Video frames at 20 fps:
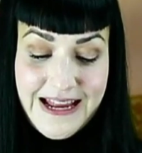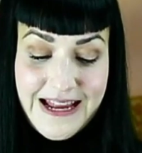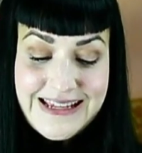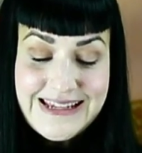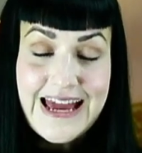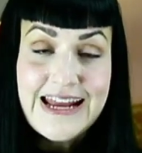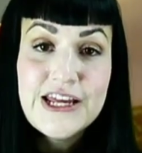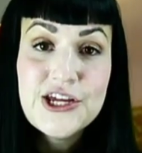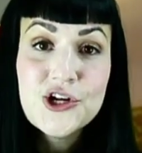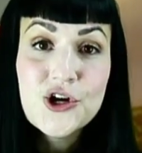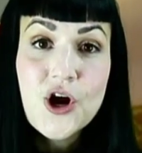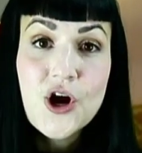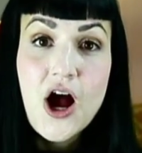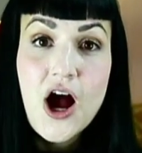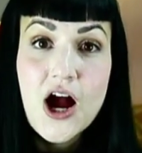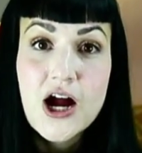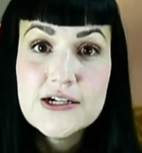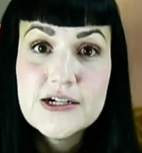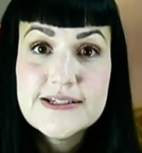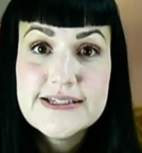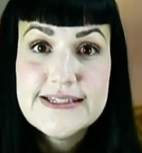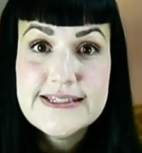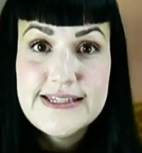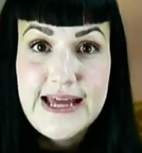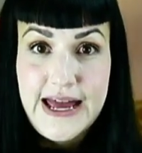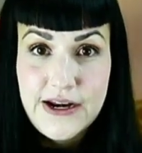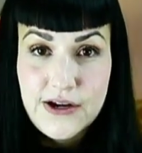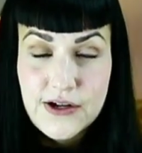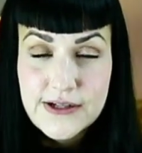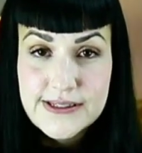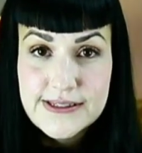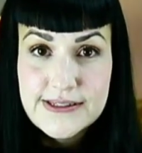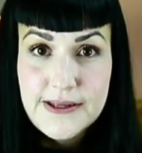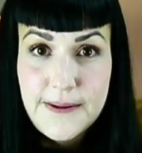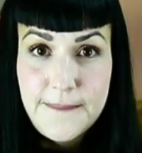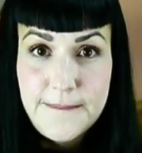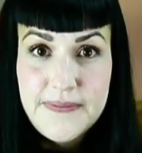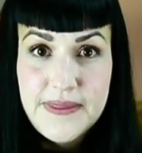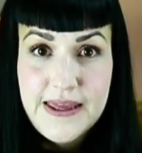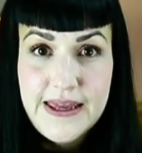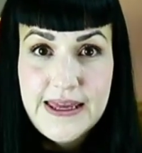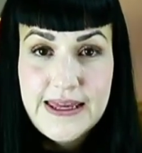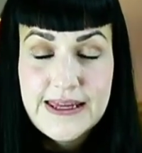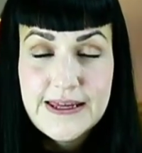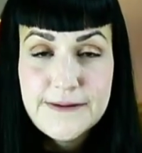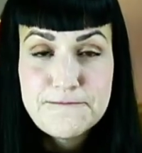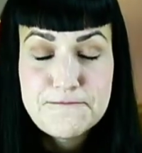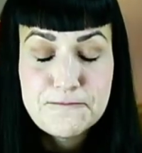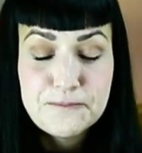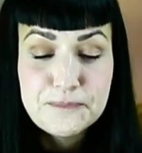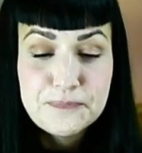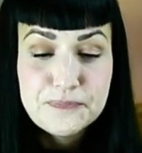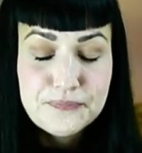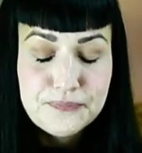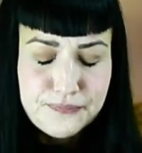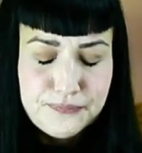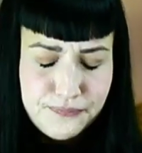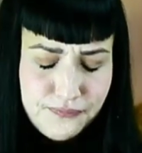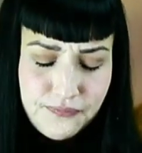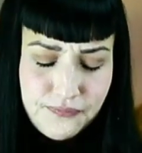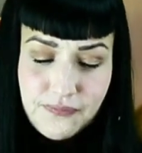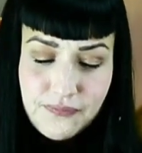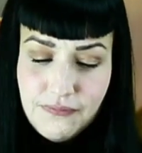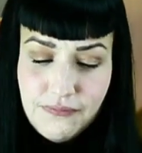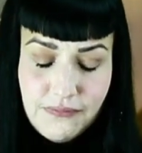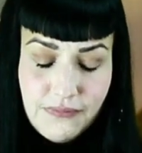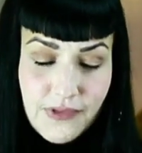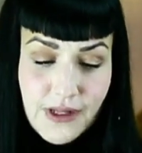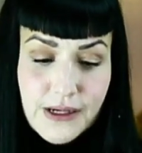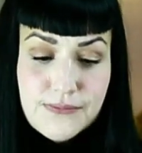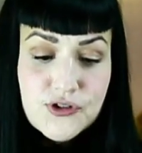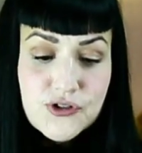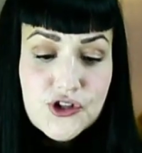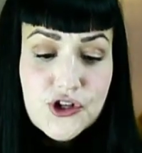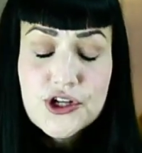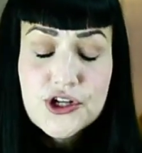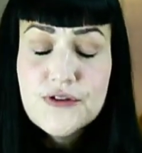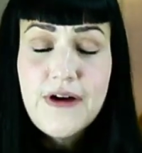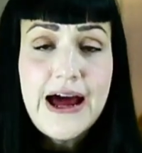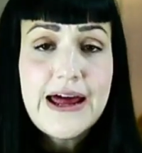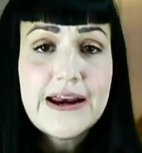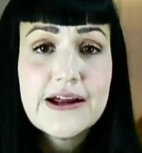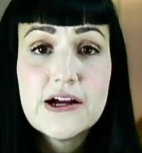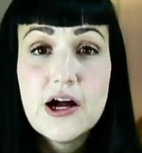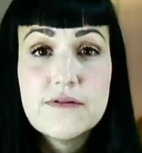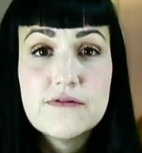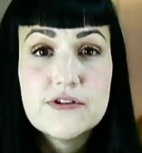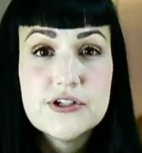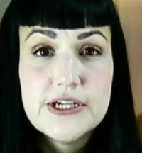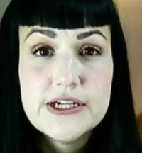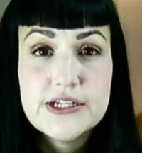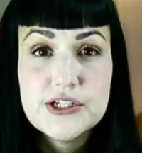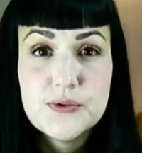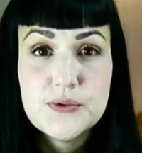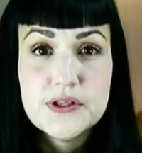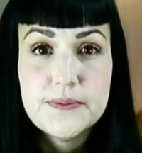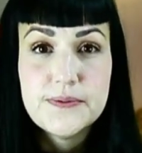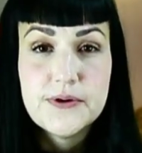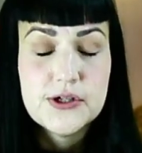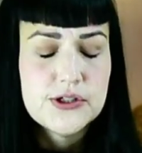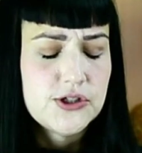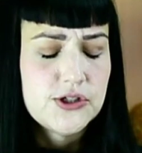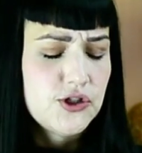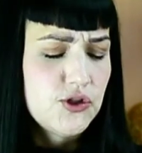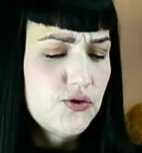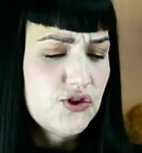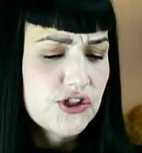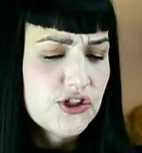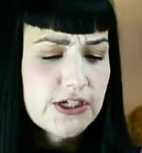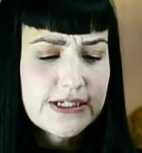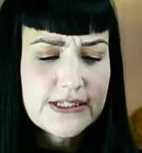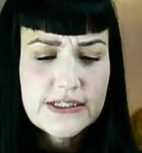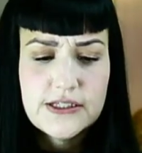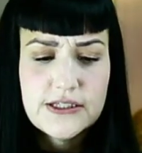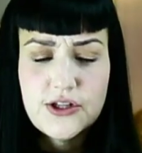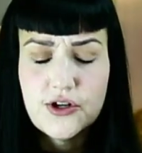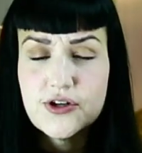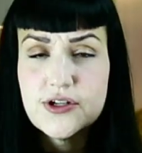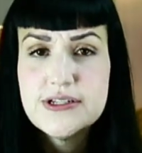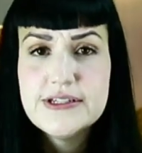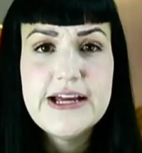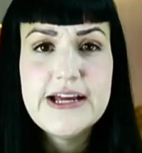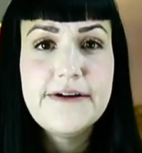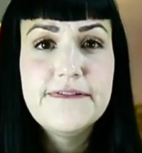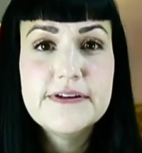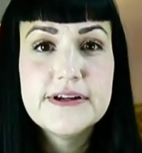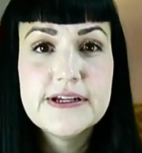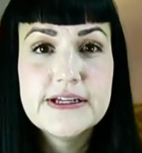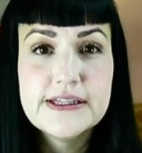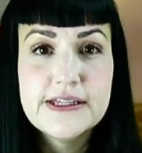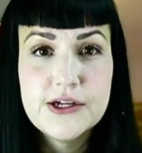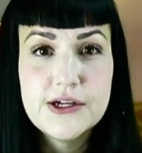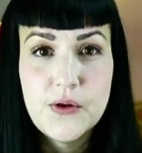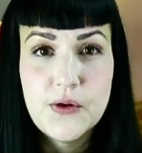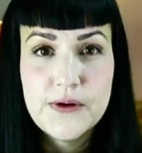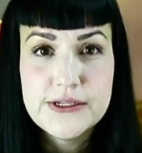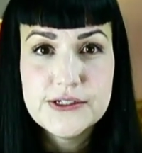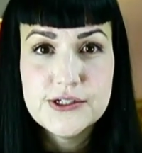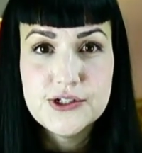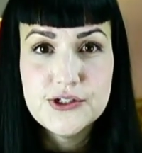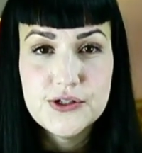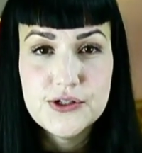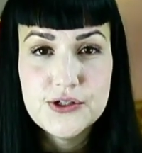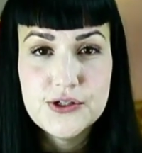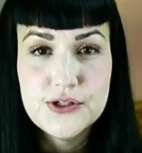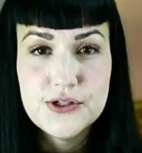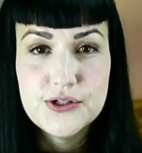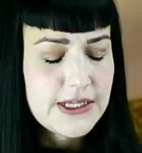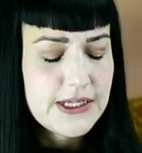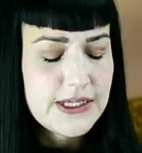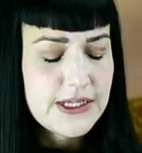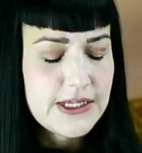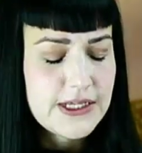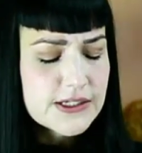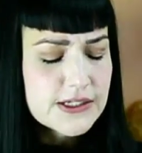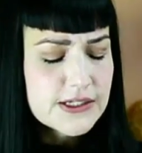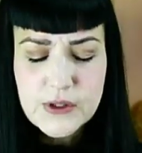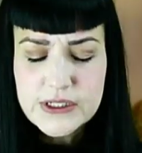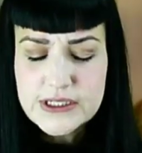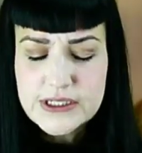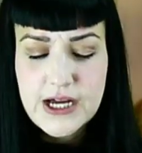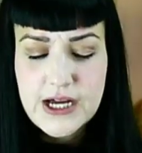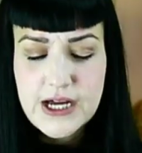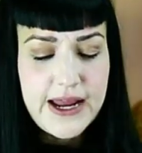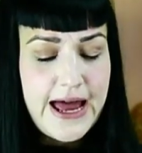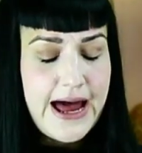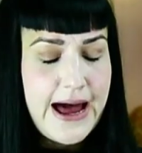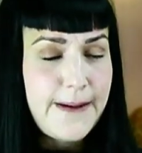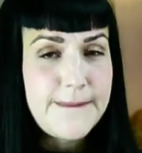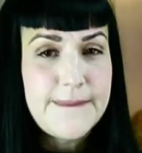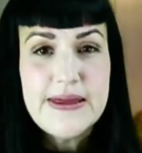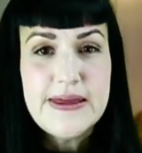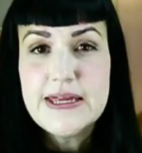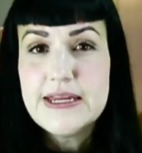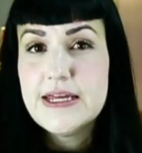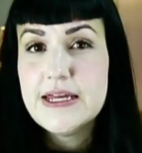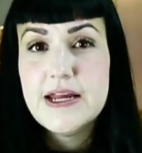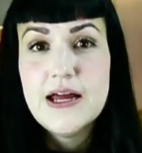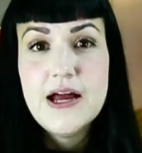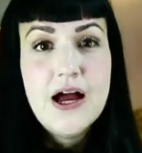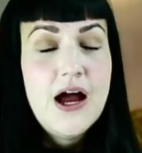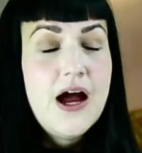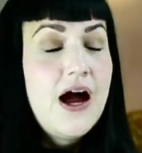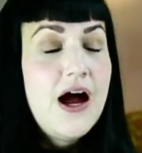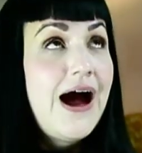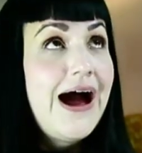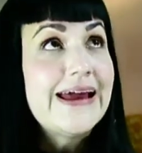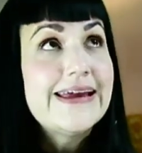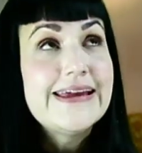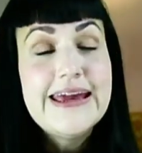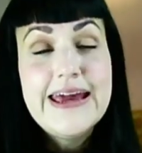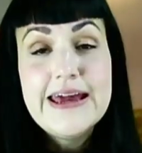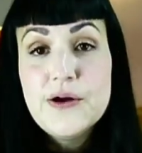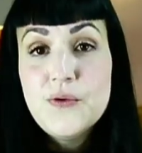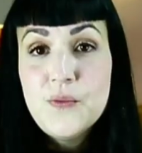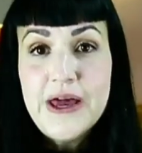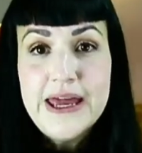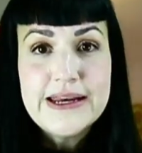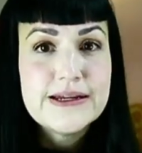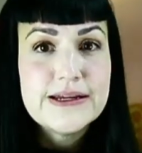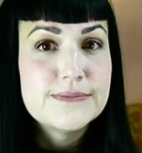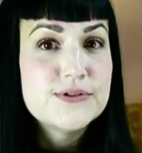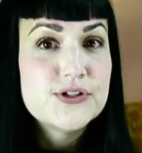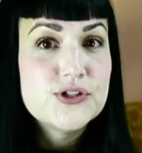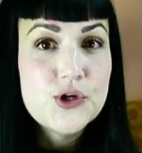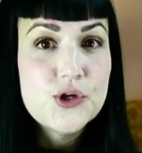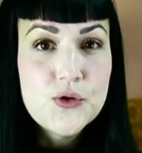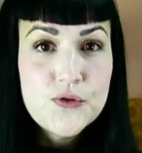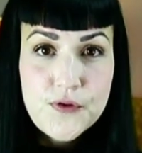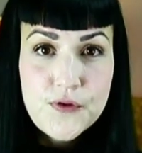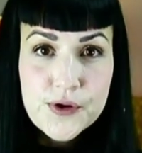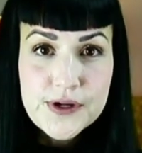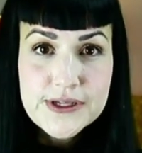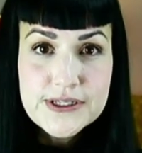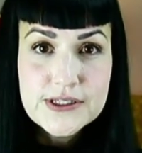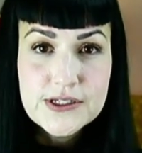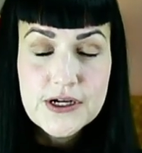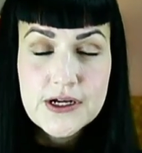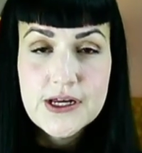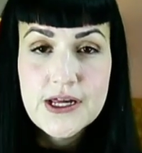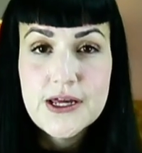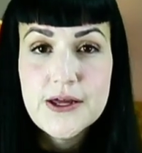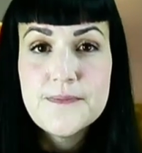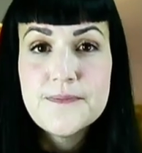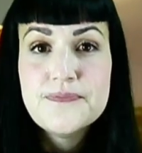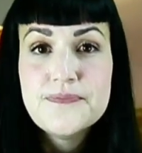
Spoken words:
Getting your heart set on something. I'm sure you've had a conversation with a person who's just, they're definitely going to do this, and this is what's got to happen, and I can't wait, and I'm so focused on it.